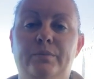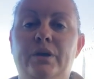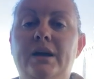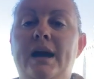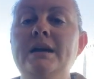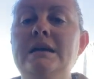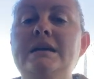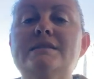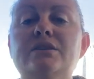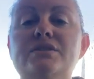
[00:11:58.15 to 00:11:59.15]
Okay,
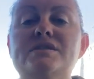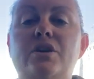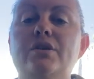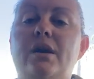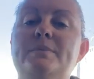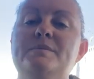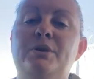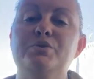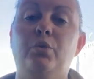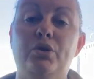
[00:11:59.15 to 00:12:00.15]
it's going to soak up as
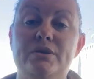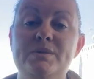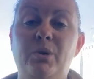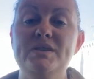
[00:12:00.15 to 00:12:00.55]
much water as